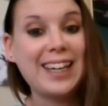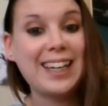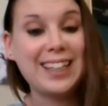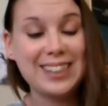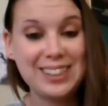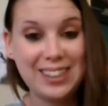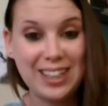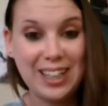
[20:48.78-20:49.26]

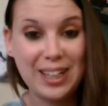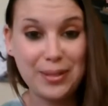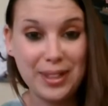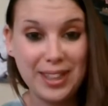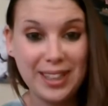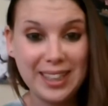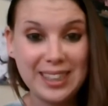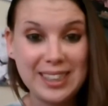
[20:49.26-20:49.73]
I start. I
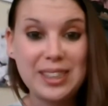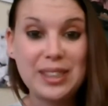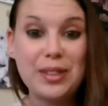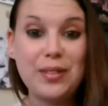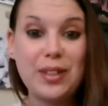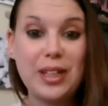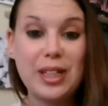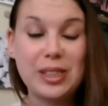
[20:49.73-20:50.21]
worked.
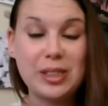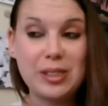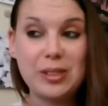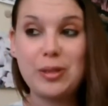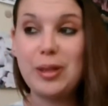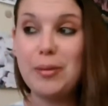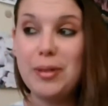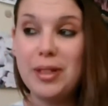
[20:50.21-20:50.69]
I
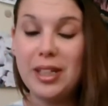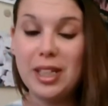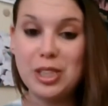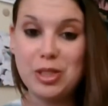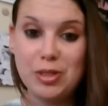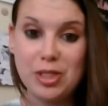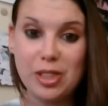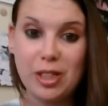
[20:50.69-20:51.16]
quit my
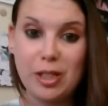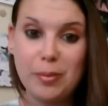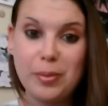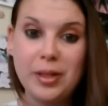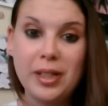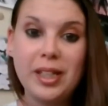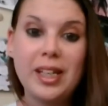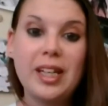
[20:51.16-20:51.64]
nursery job
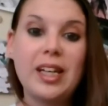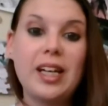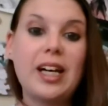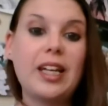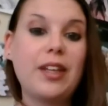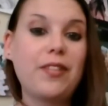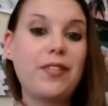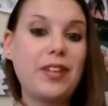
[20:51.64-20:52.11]

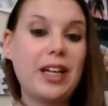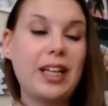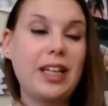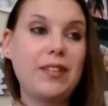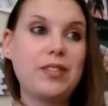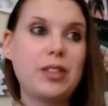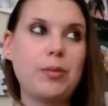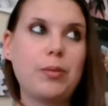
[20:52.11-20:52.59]
and the flat I
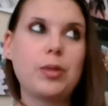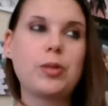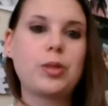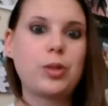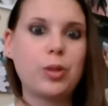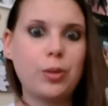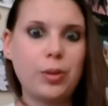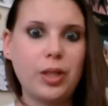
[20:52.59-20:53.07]
lived in, which
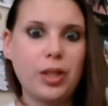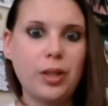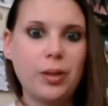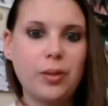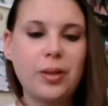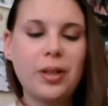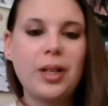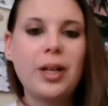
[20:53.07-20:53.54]
was so
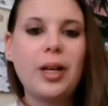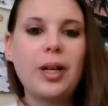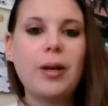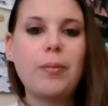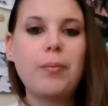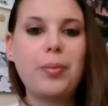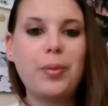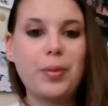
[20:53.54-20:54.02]
cute,
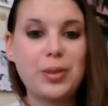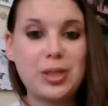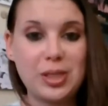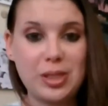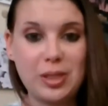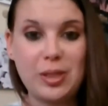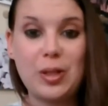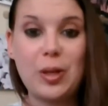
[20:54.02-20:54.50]
but
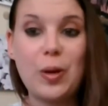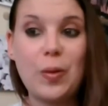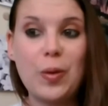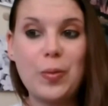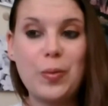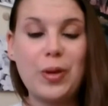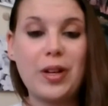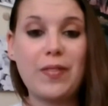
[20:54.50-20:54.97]
to go
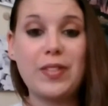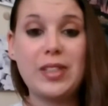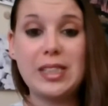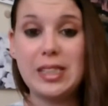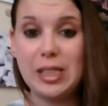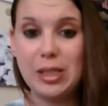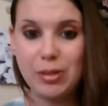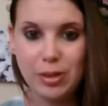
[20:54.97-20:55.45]
and work for
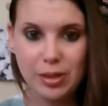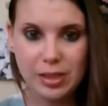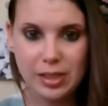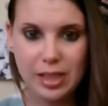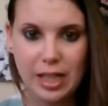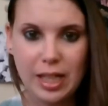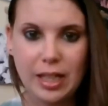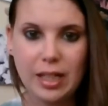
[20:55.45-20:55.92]
Disney Cruise
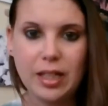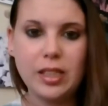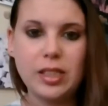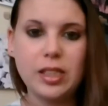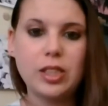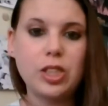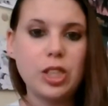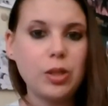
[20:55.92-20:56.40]
Line, and I
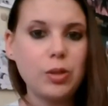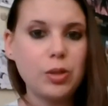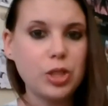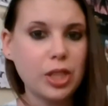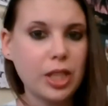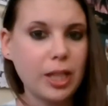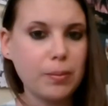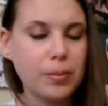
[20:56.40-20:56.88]
did two
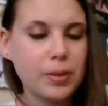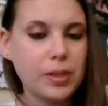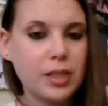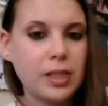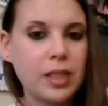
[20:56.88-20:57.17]
ships,